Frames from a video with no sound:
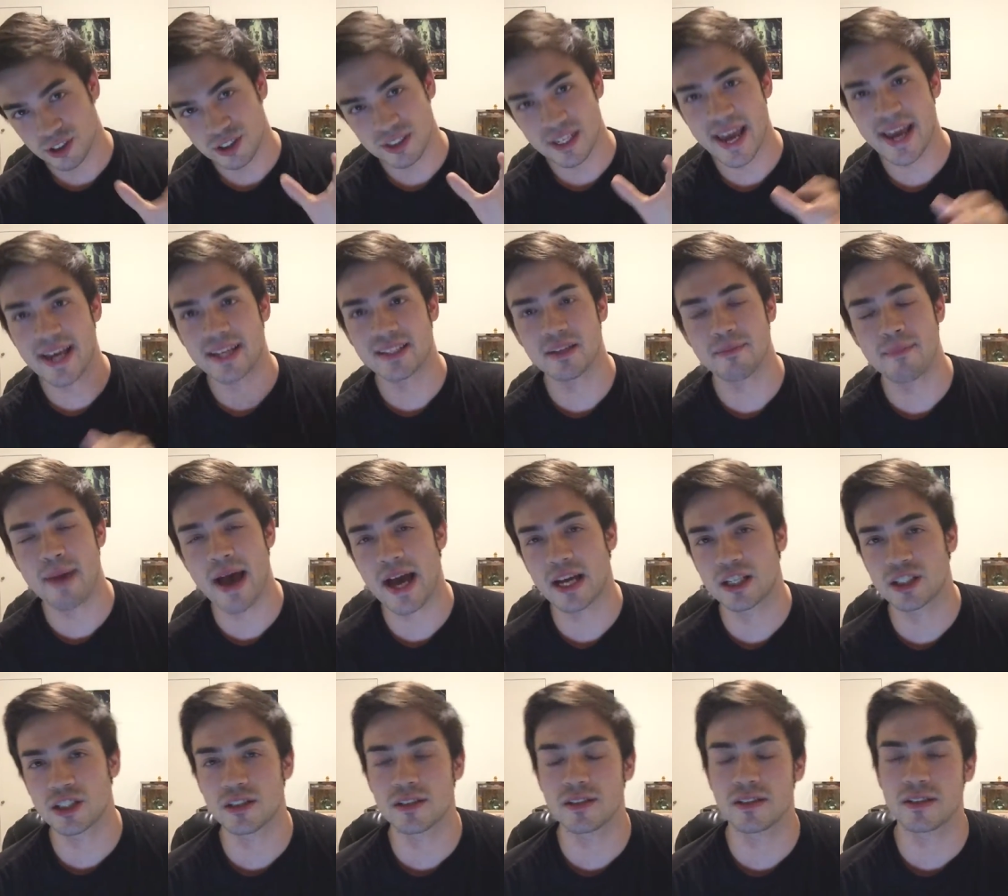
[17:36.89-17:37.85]
take some
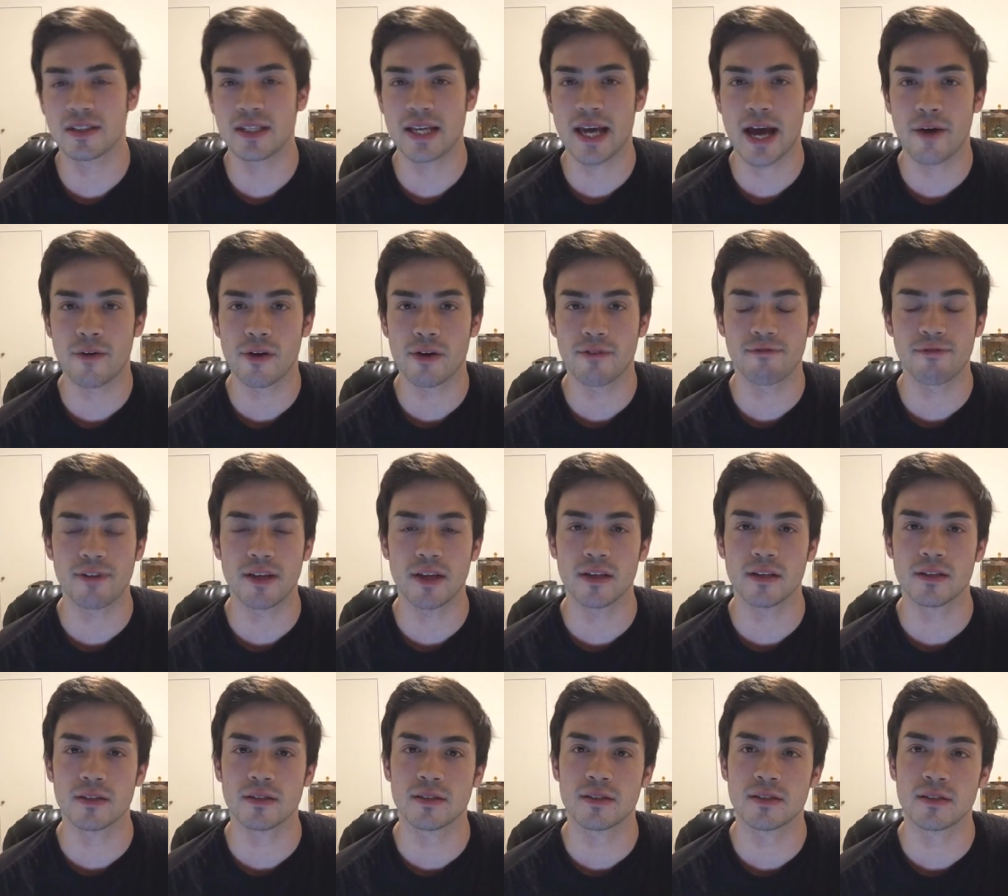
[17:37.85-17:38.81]
action, see how it
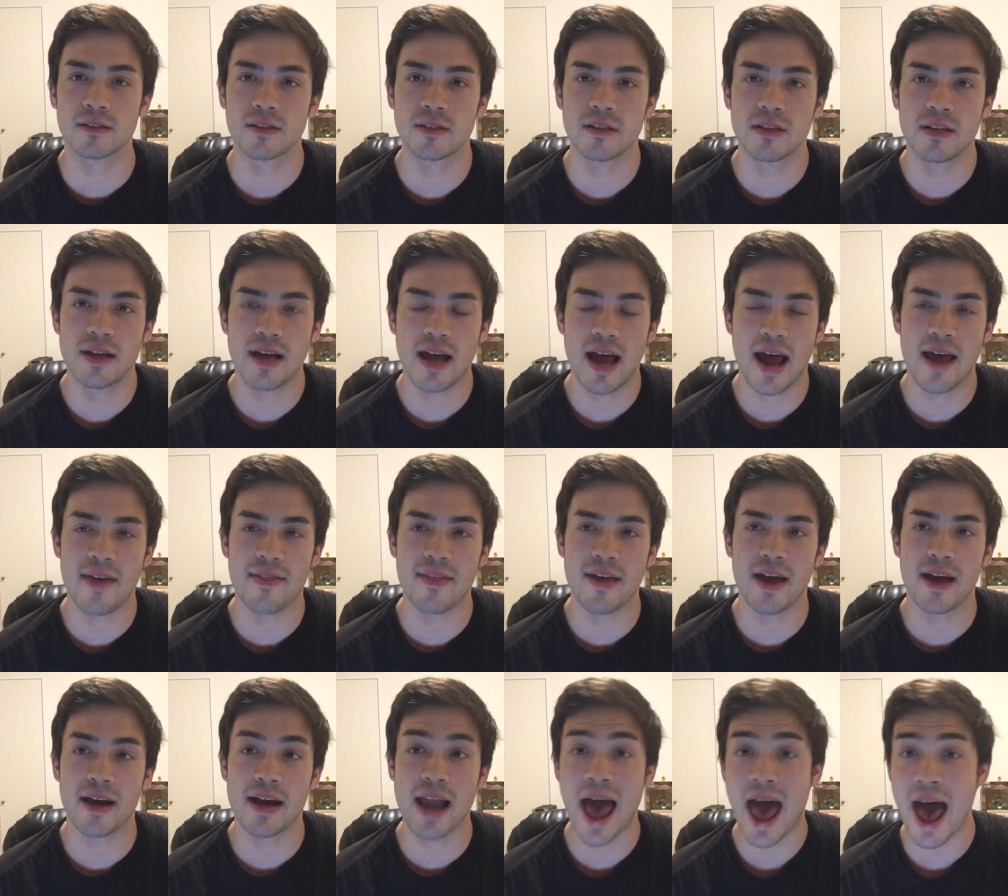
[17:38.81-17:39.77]
feels, and
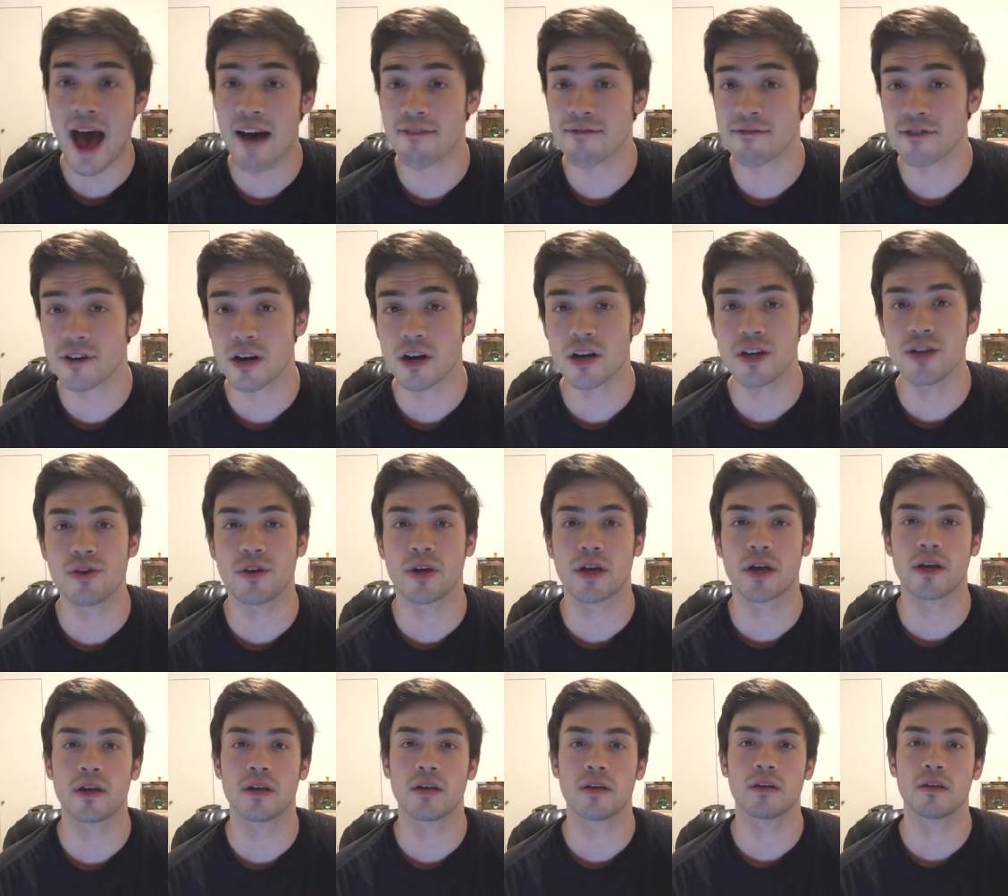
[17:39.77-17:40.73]
then after you
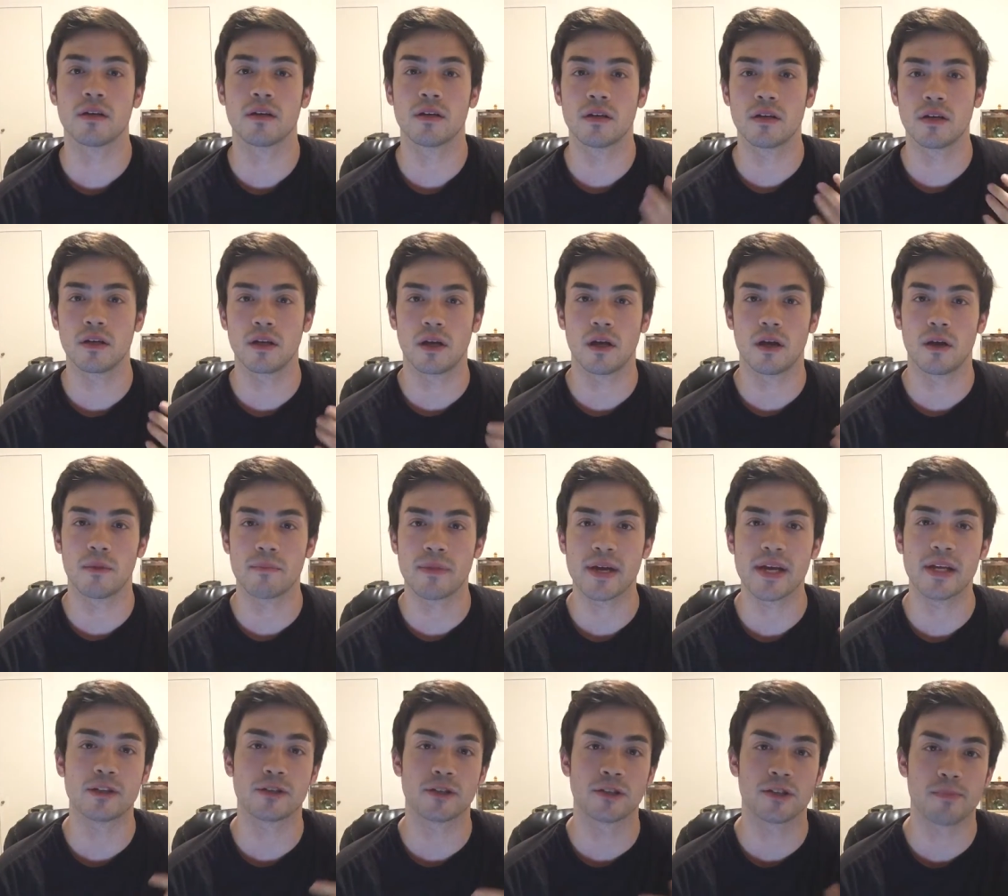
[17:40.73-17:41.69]
can um,
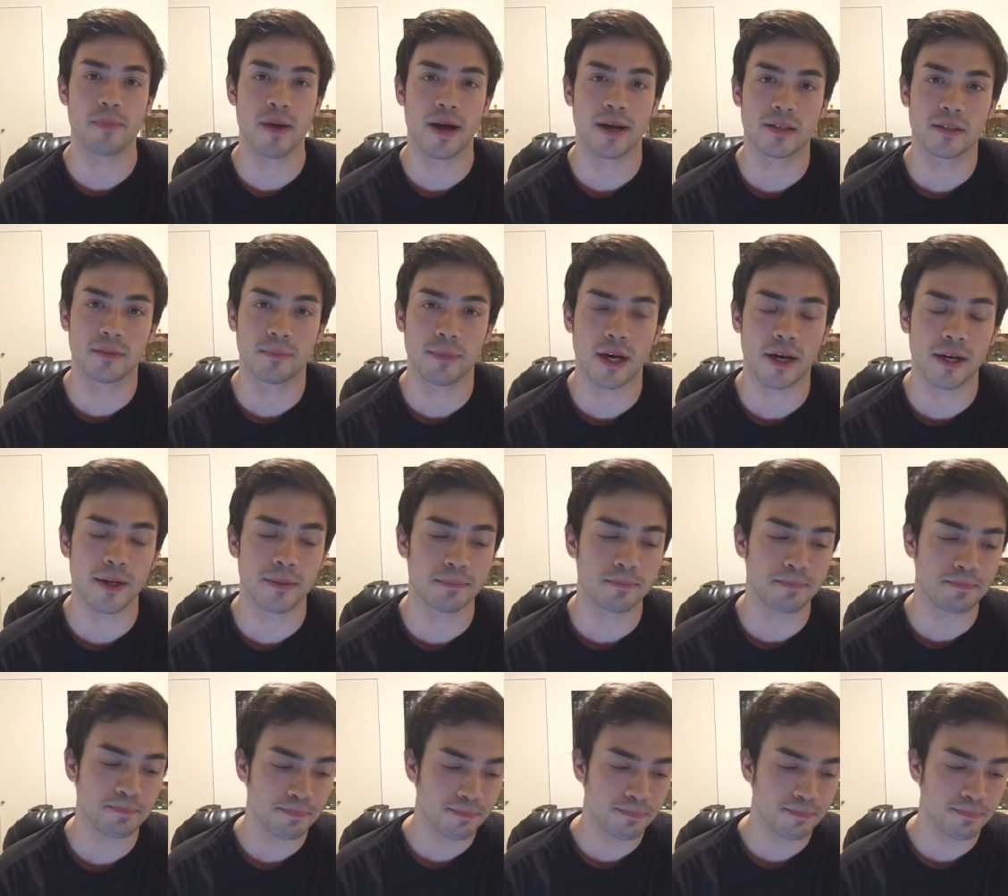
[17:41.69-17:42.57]
introspect about it.